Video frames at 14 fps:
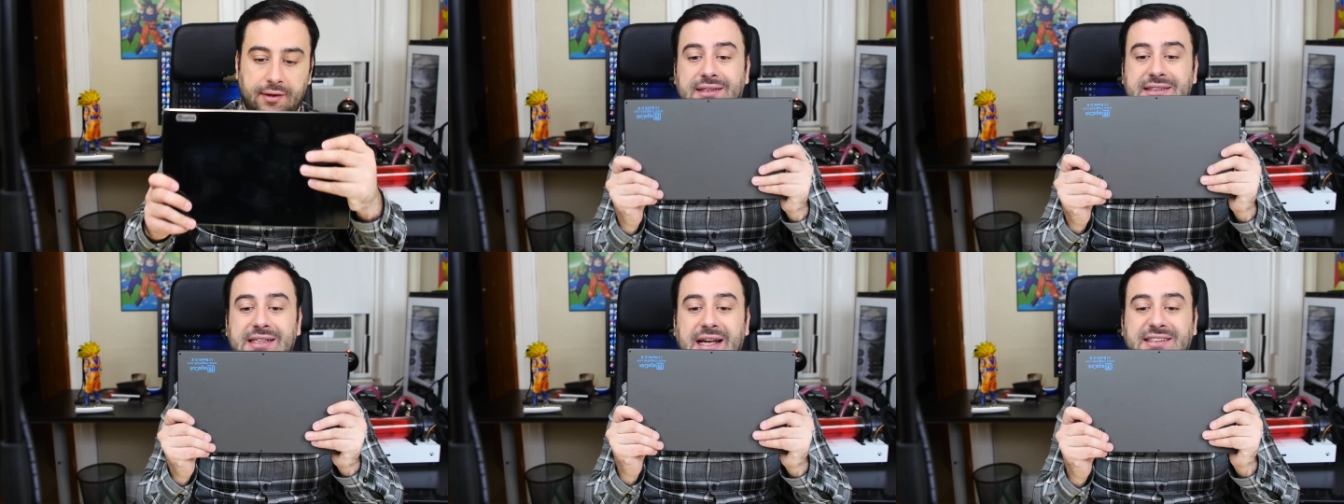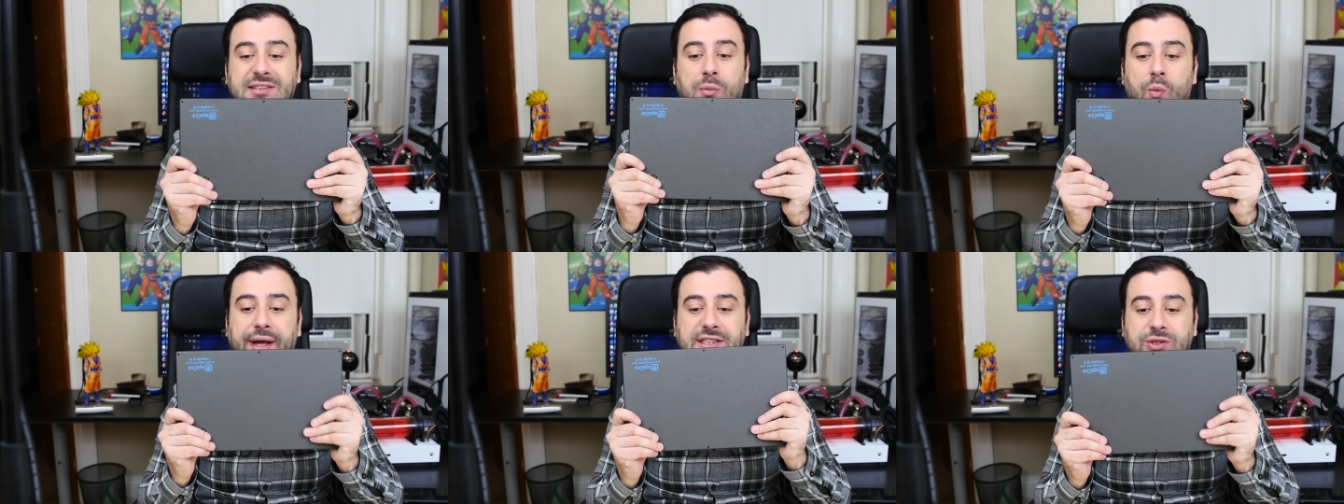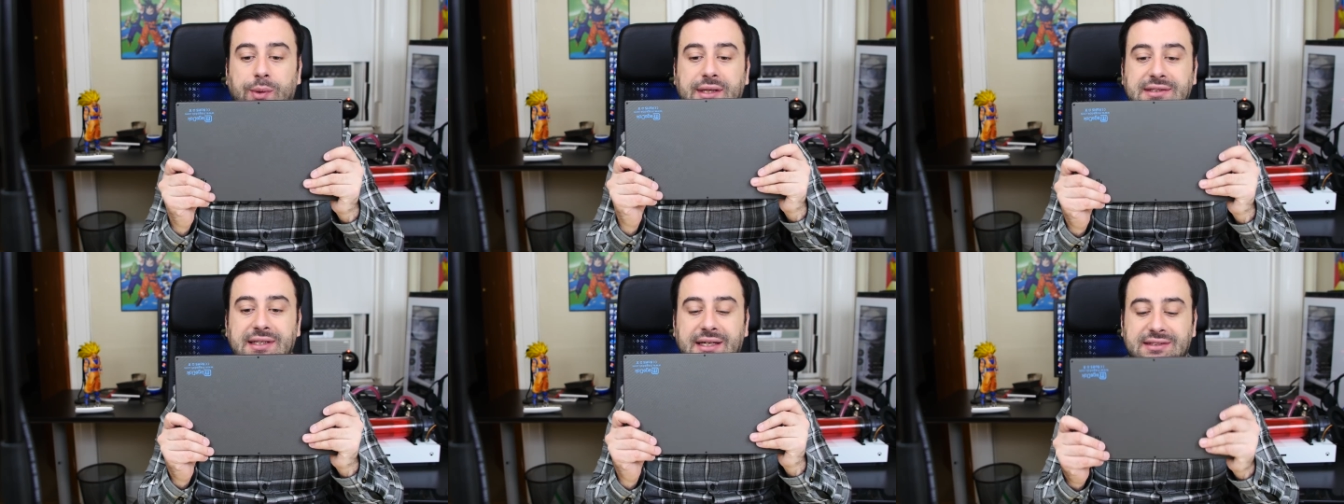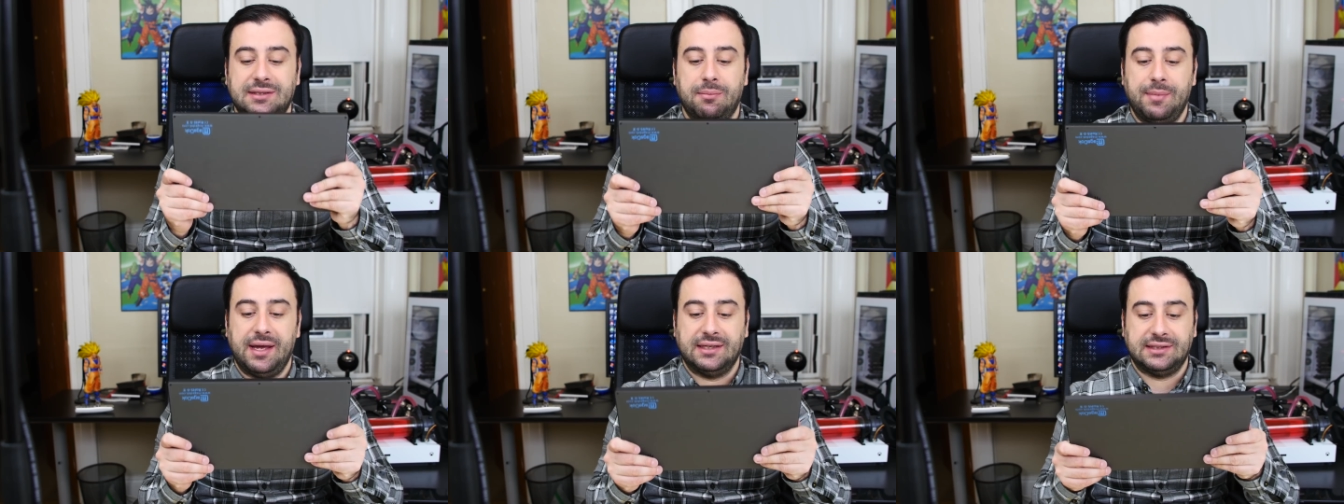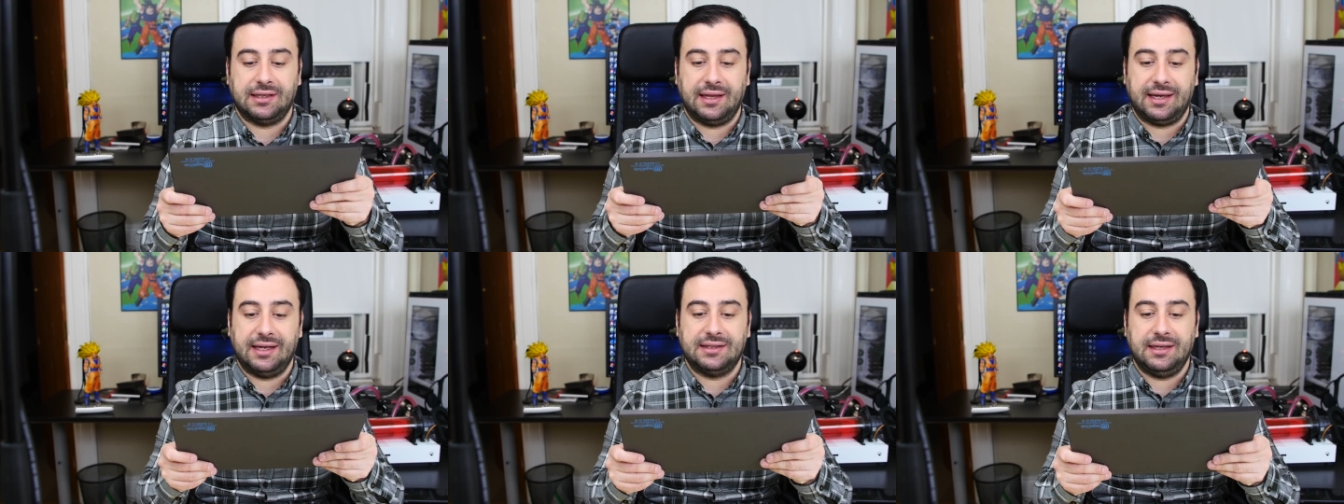This has got some weight to it. It's, it's amazing.
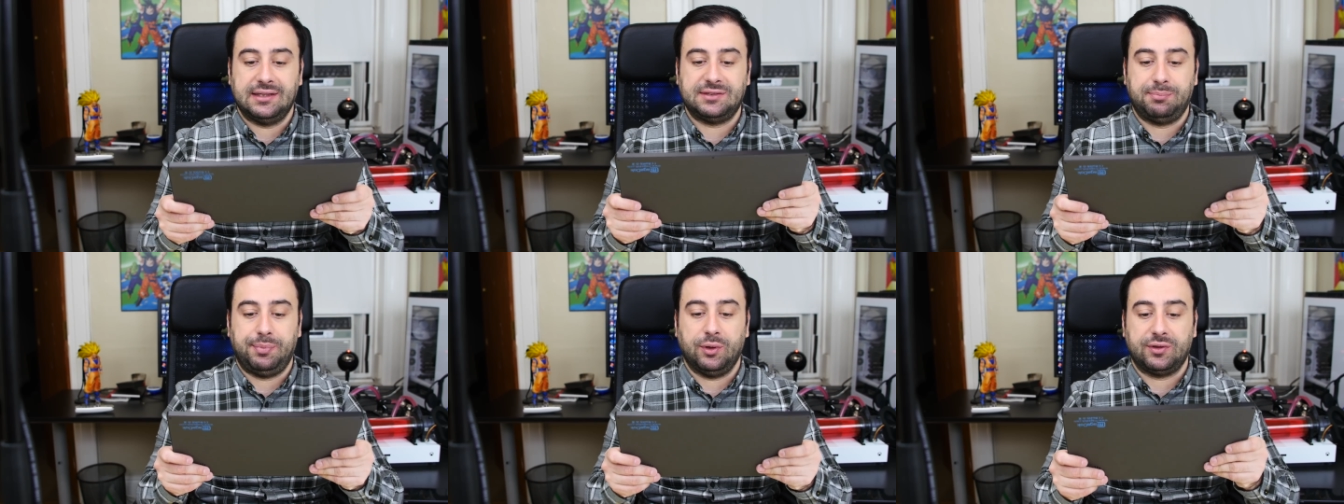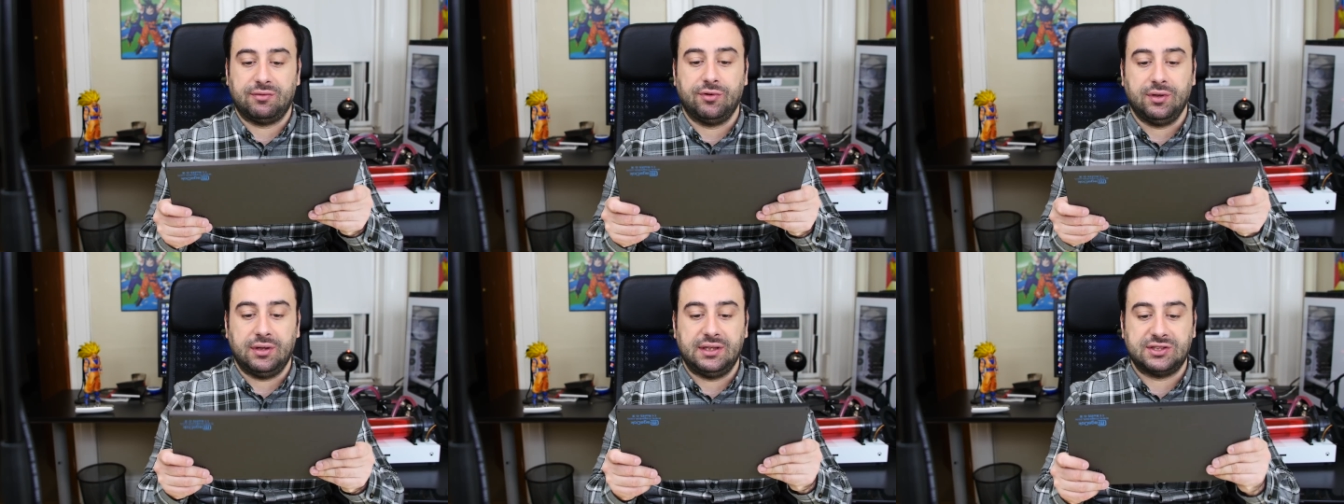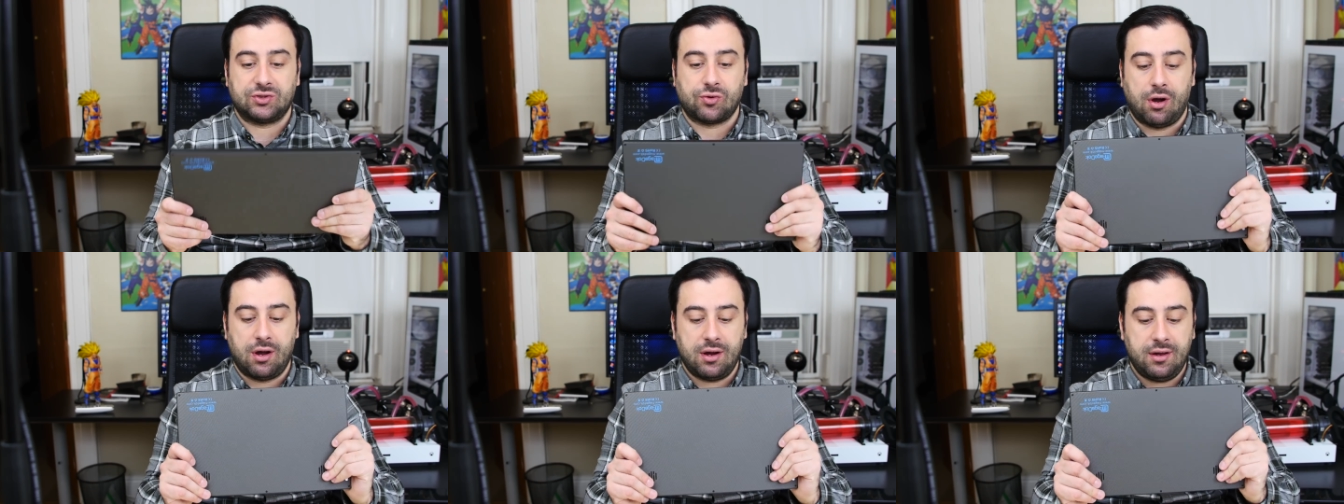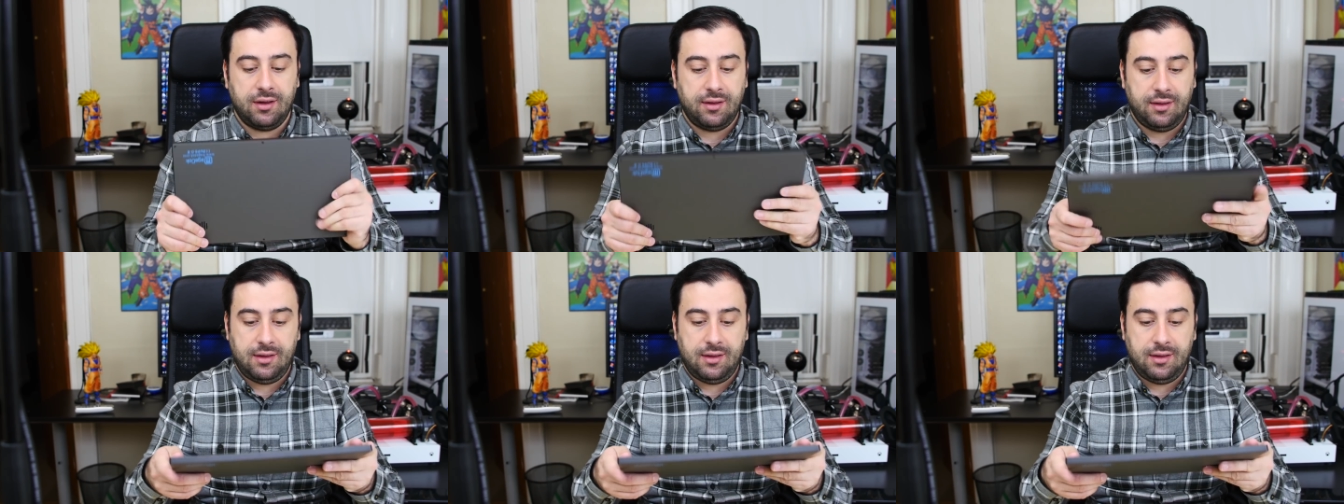Like, it, it's built really strong.